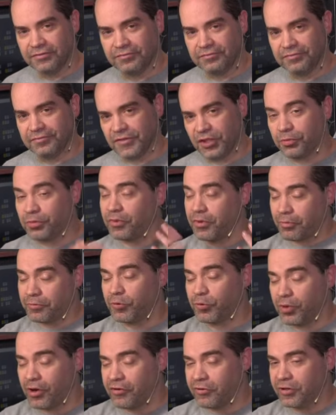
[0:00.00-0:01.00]
you will
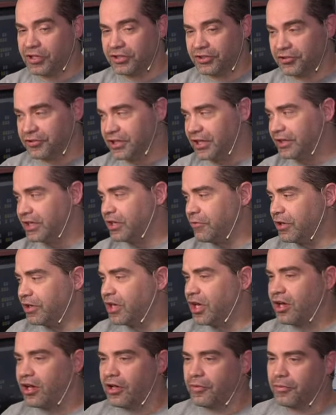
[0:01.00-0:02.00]
probably want to do that. Anyway,
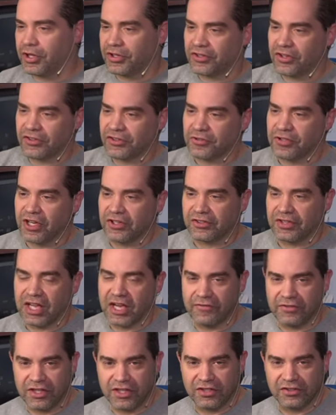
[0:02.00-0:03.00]
uh, it's also nice to
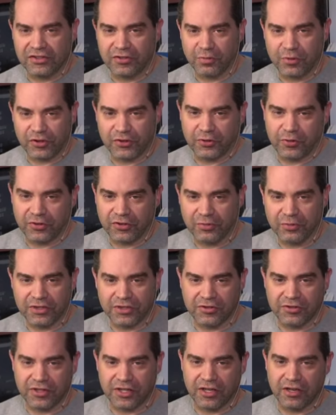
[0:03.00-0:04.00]
have the SuperSource
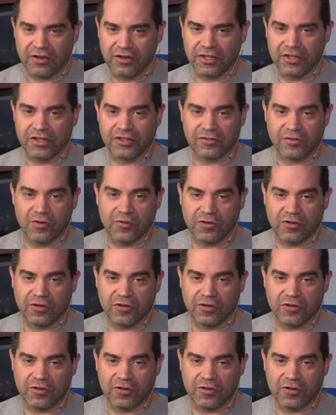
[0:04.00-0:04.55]
window there in the lower